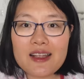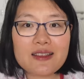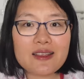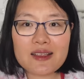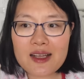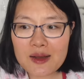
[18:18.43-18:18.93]
It's
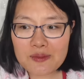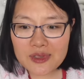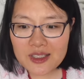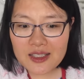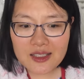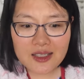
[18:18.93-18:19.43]
a
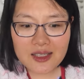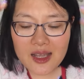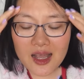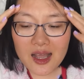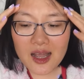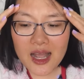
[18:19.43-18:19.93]
completely
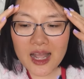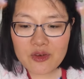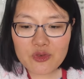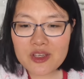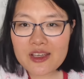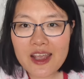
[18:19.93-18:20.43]

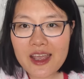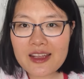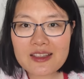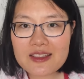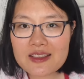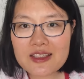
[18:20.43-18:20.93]

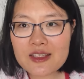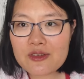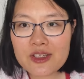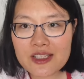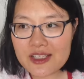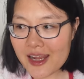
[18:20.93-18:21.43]
180
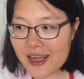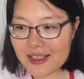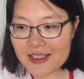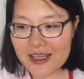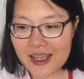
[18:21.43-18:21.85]
degree change.